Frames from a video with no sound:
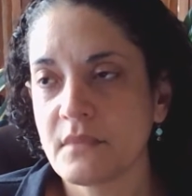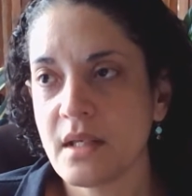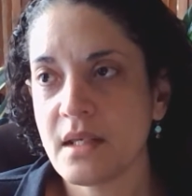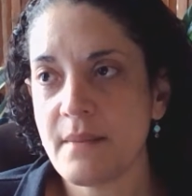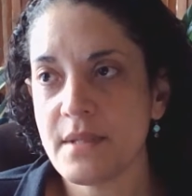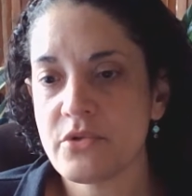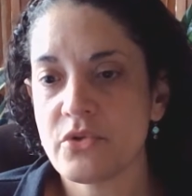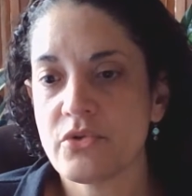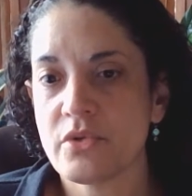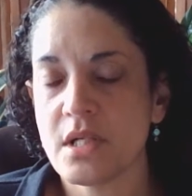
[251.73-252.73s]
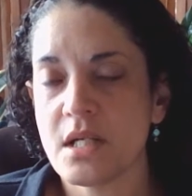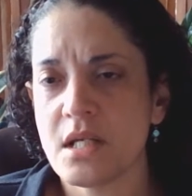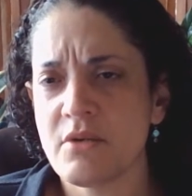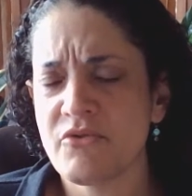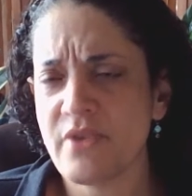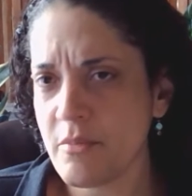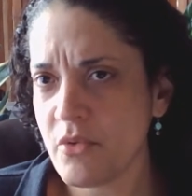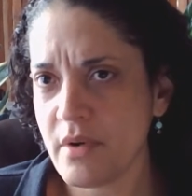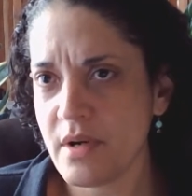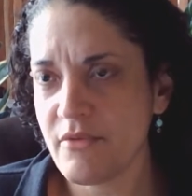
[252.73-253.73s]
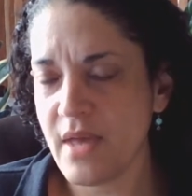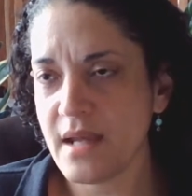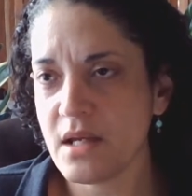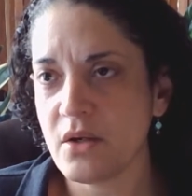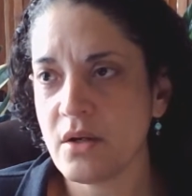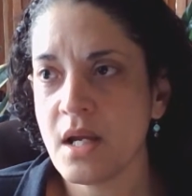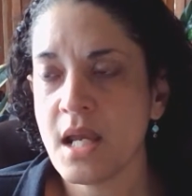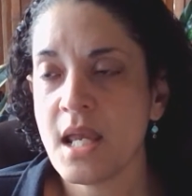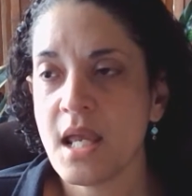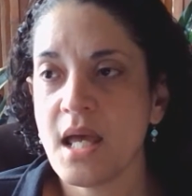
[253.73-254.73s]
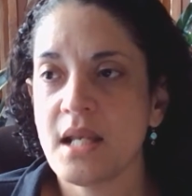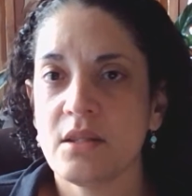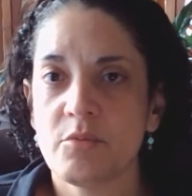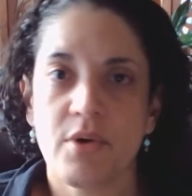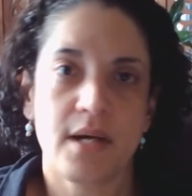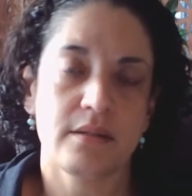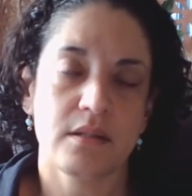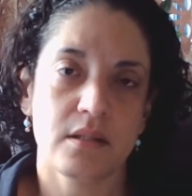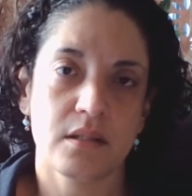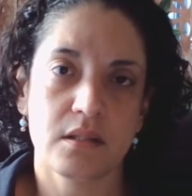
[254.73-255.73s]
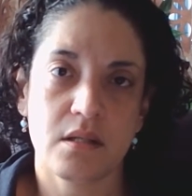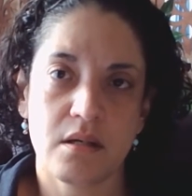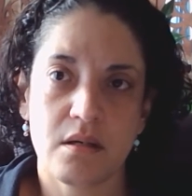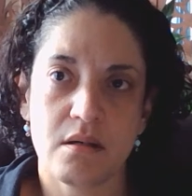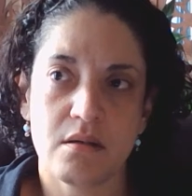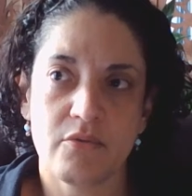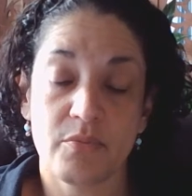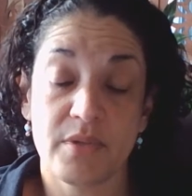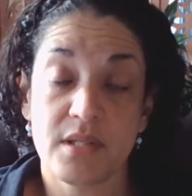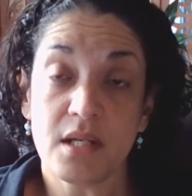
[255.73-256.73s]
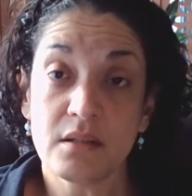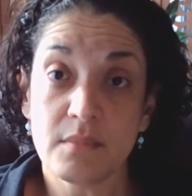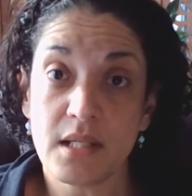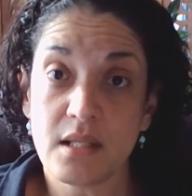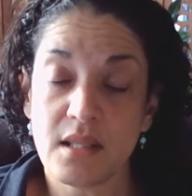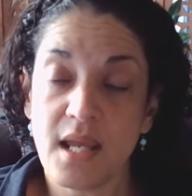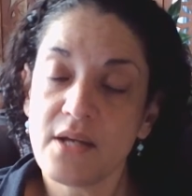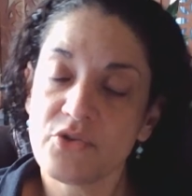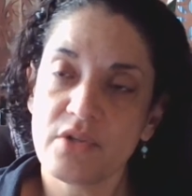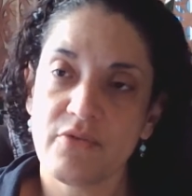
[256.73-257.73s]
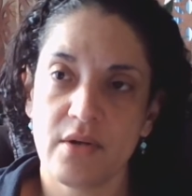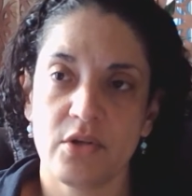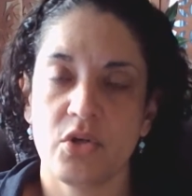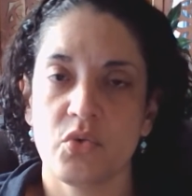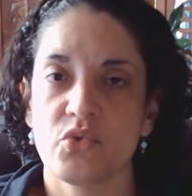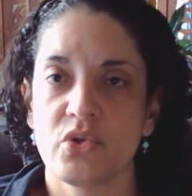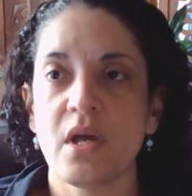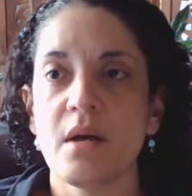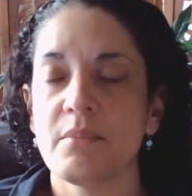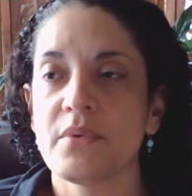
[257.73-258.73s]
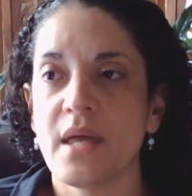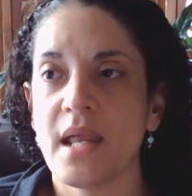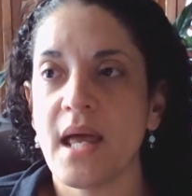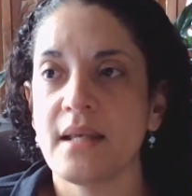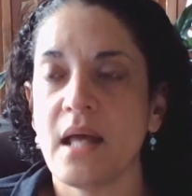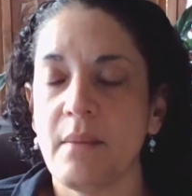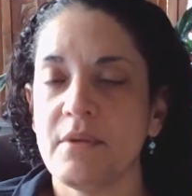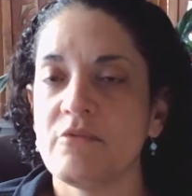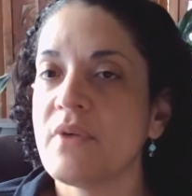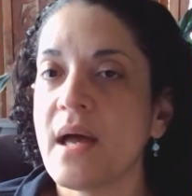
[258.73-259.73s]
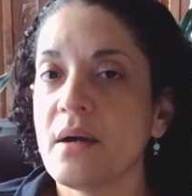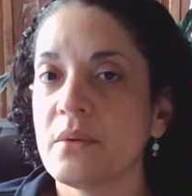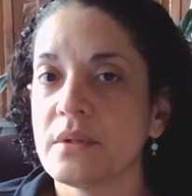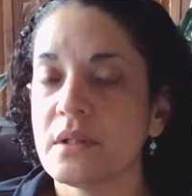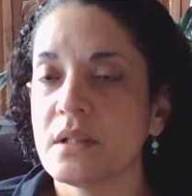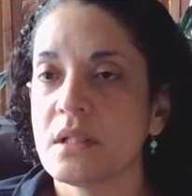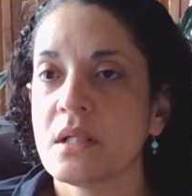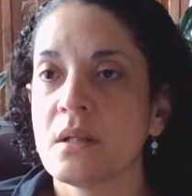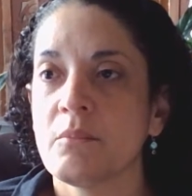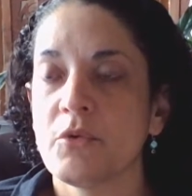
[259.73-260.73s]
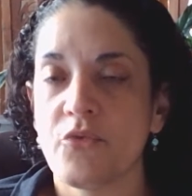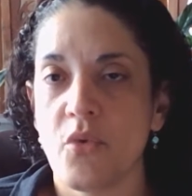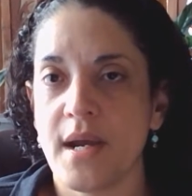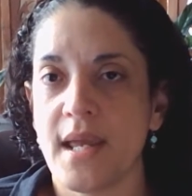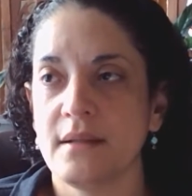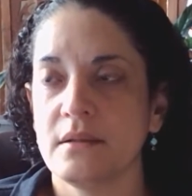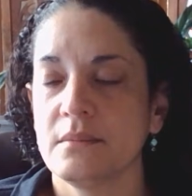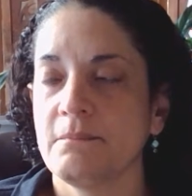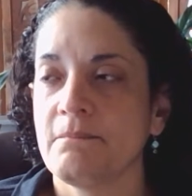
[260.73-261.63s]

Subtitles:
got my surgery in February of that year. And in the process of the mastectomy, they actually found a huge lump that had not been found beforehand.